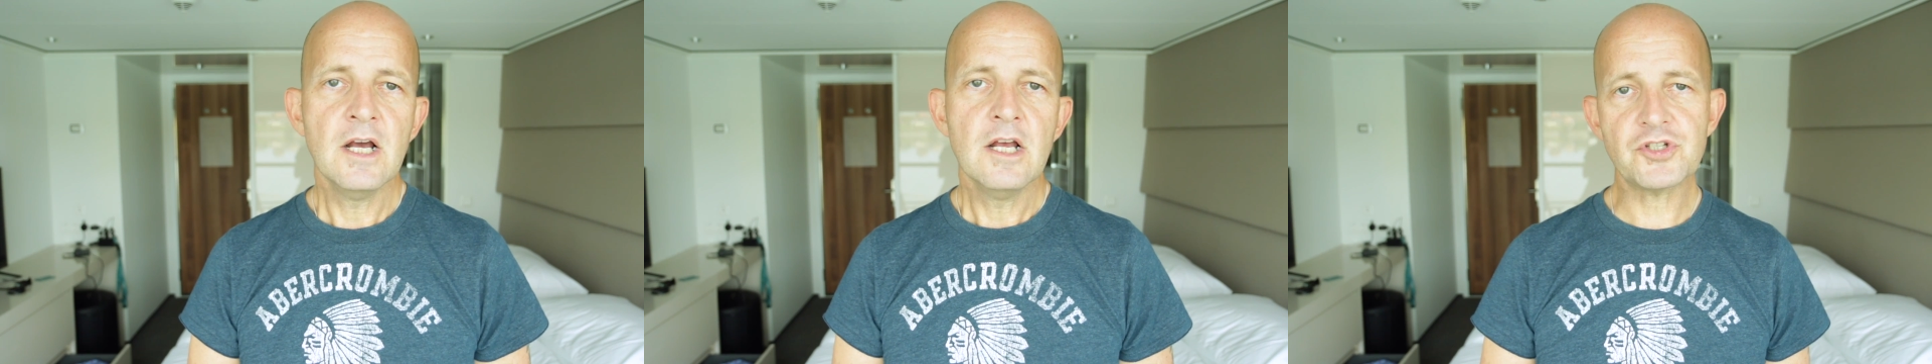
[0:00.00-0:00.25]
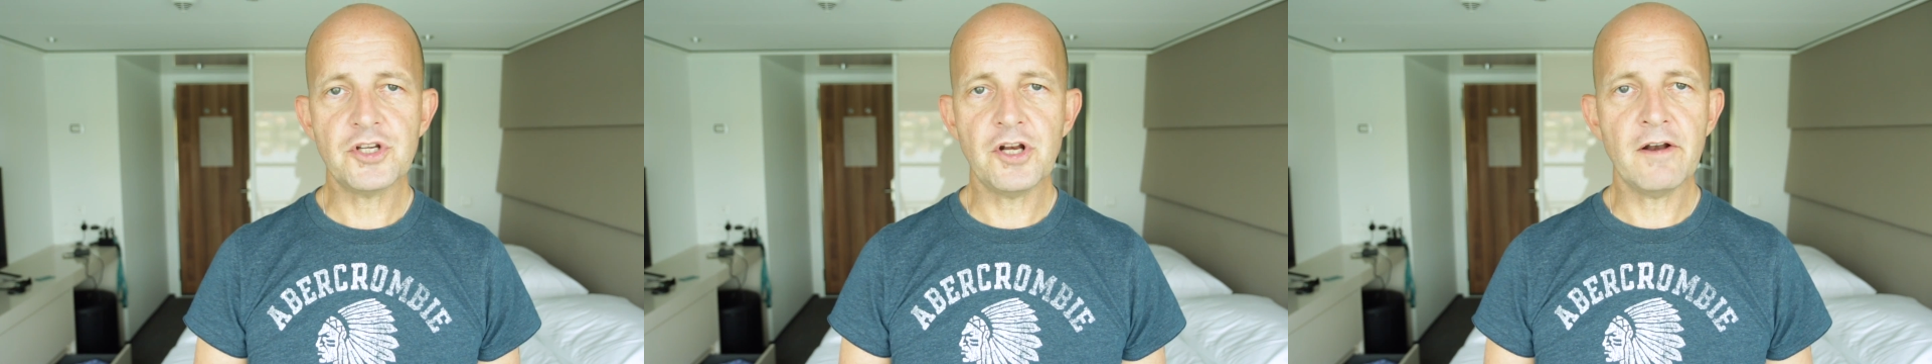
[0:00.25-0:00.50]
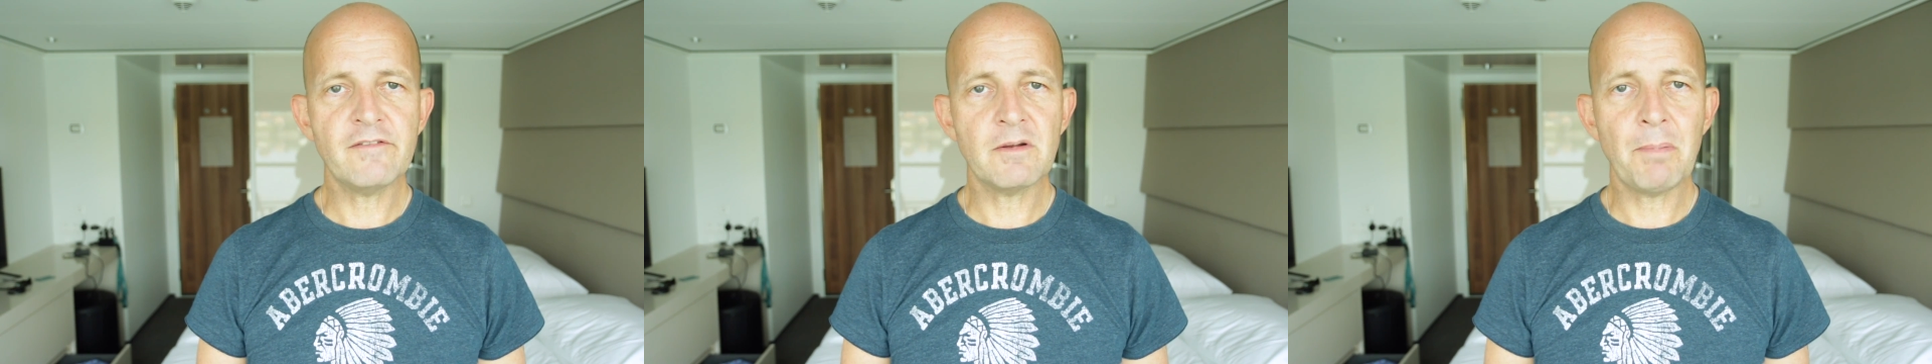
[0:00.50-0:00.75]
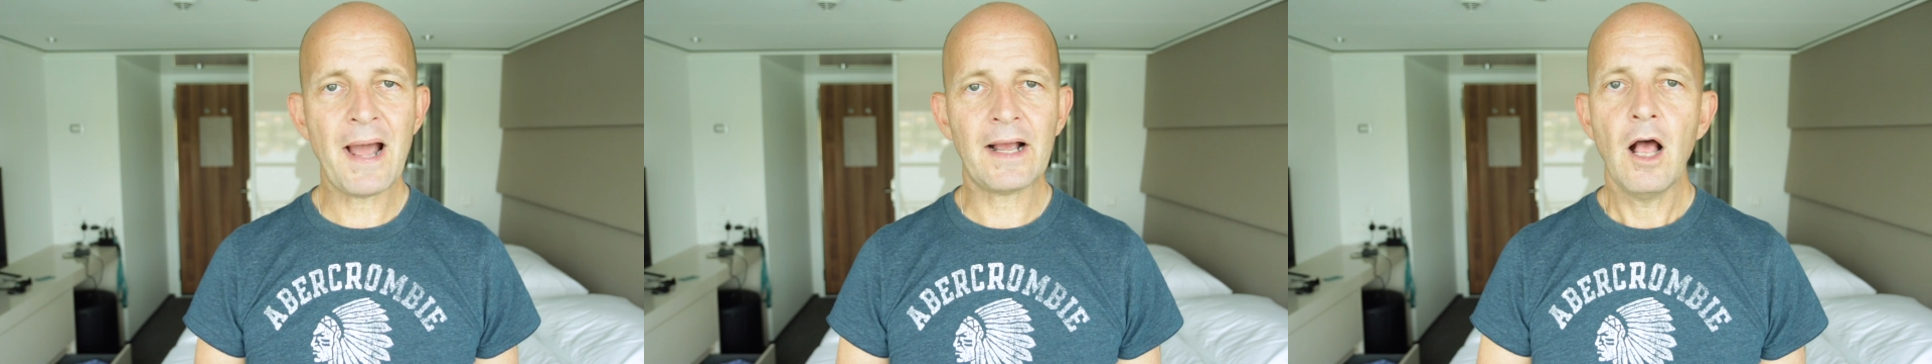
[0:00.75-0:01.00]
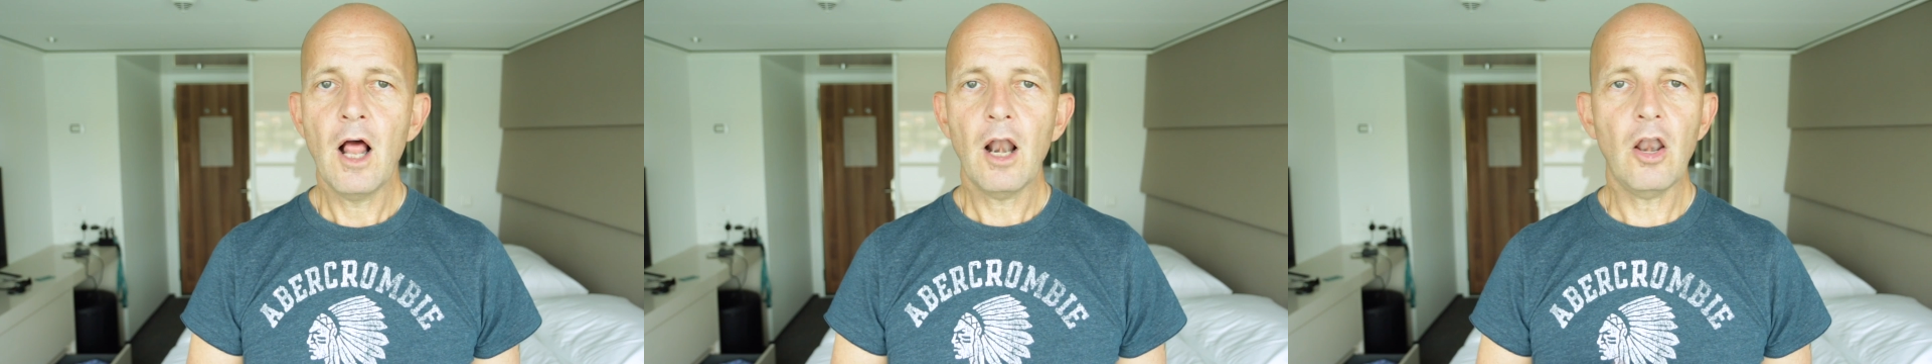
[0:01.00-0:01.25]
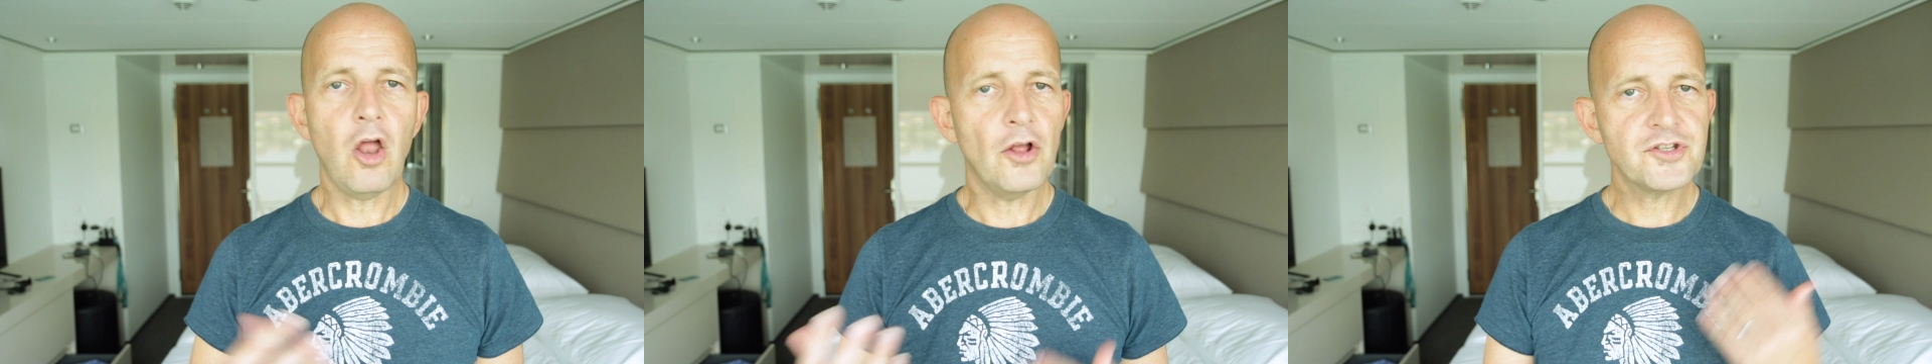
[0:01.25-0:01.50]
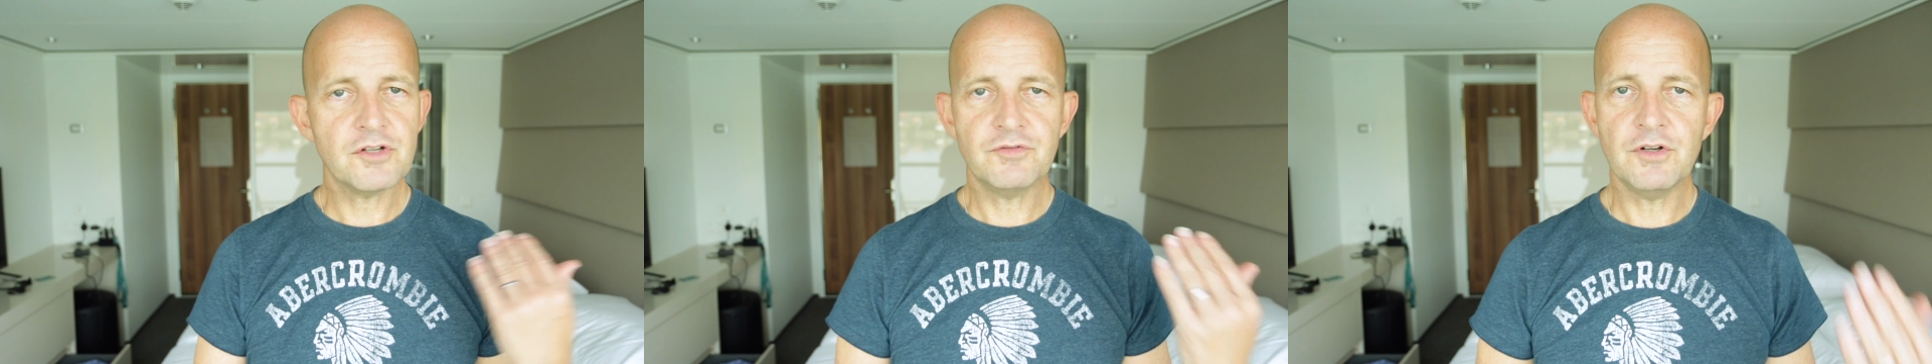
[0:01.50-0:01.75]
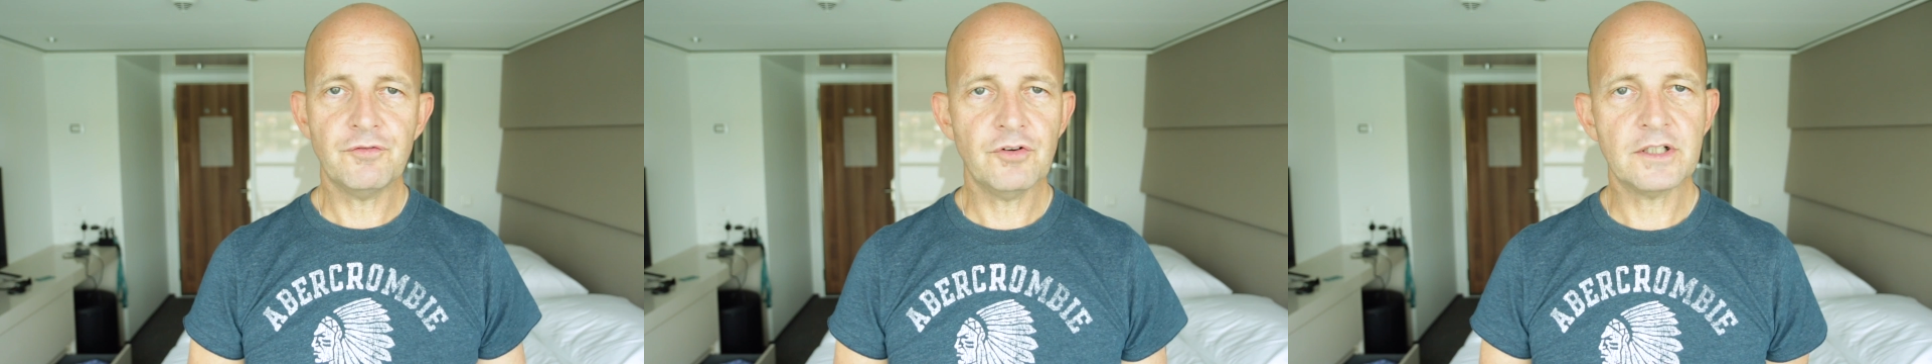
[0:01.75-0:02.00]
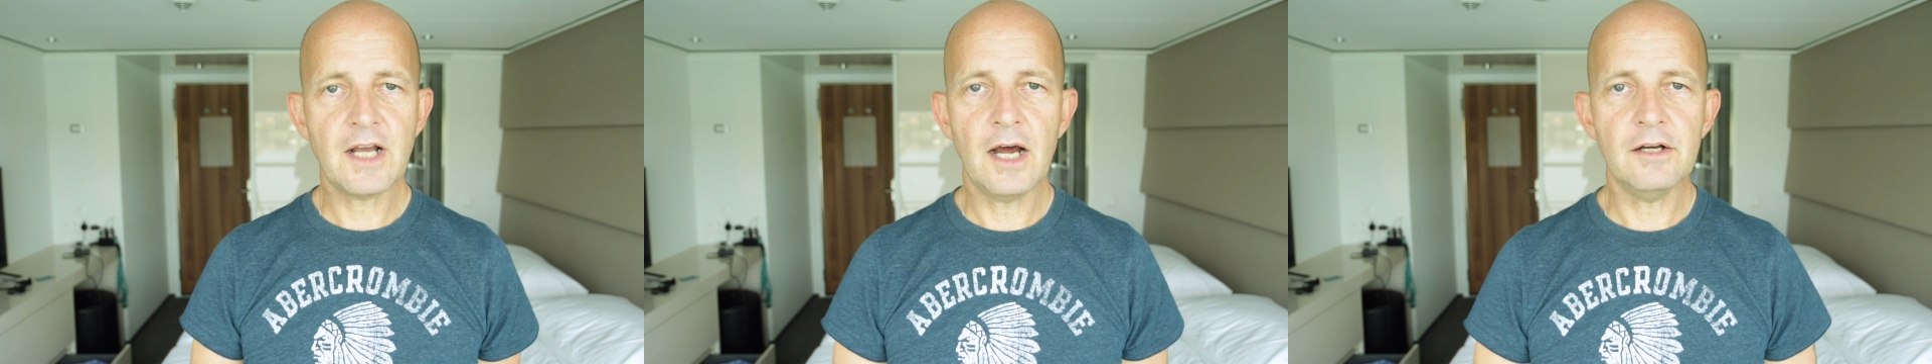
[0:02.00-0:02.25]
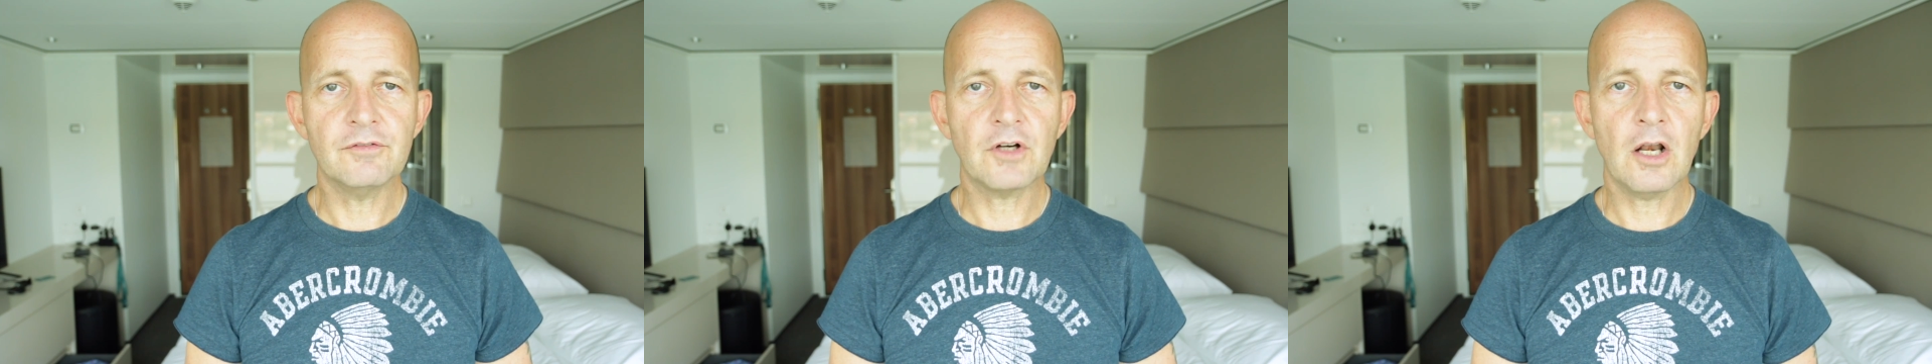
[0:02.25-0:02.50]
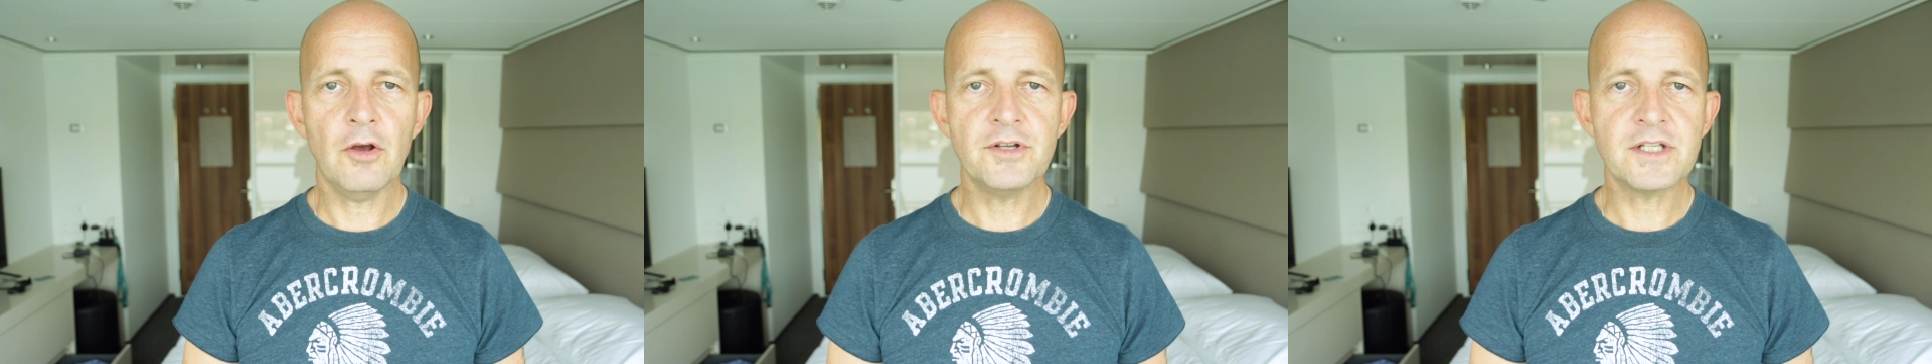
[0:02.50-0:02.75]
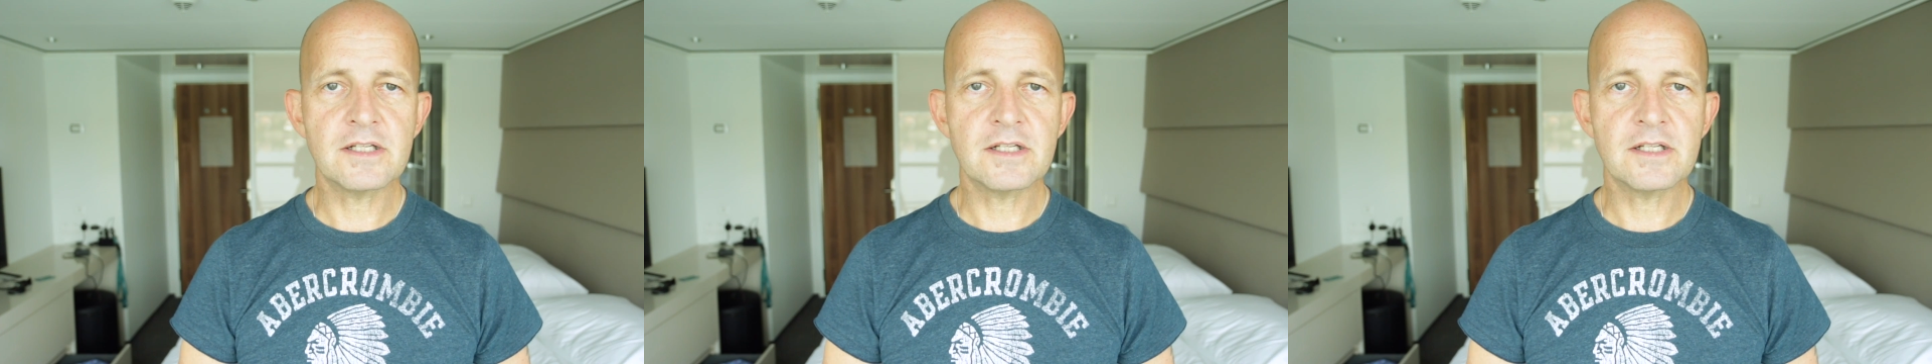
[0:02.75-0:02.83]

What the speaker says: so you don't have to pack lots of different kind of clothes,